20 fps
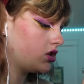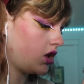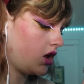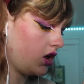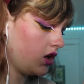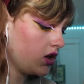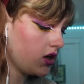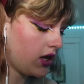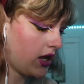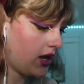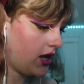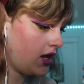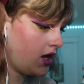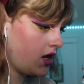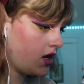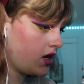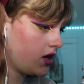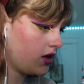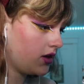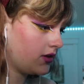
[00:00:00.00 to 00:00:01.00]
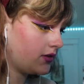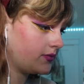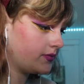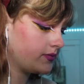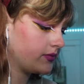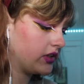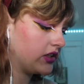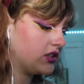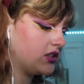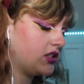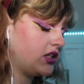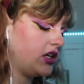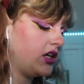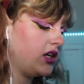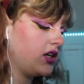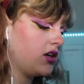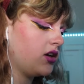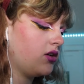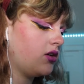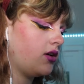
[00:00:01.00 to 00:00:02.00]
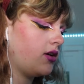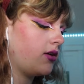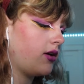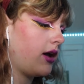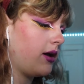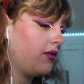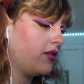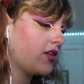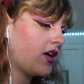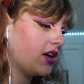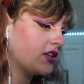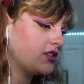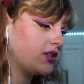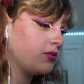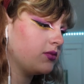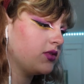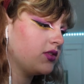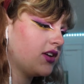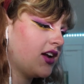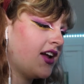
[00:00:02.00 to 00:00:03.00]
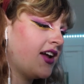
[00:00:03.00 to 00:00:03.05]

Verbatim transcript: Target. Let's see. Okay, we've got some